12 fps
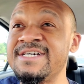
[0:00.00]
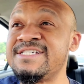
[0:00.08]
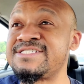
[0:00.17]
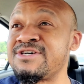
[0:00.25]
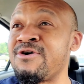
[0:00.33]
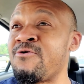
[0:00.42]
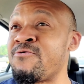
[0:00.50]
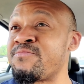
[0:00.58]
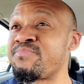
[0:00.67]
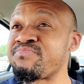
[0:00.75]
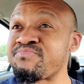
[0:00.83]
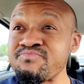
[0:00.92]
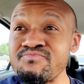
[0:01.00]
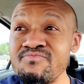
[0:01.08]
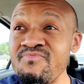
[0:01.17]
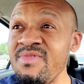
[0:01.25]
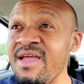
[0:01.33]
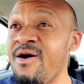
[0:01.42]
So
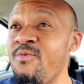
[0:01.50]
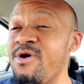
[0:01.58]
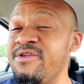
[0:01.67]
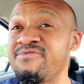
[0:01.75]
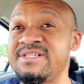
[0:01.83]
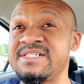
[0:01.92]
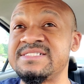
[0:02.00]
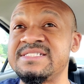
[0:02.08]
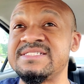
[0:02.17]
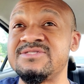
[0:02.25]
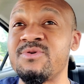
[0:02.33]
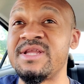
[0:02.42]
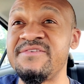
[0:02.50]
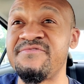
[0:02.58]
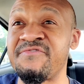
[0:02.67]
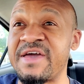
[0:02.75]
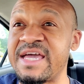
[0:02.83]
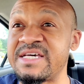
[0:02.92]
I'm wondering, does do any
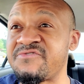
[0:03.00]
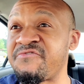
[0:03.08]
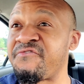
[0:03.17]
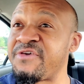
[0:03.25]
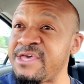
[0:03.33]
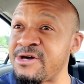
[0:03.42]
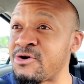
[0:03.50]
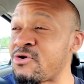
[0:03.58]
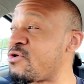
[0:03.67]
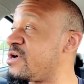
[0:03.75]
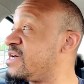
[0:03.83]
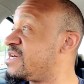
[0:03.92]
fans feel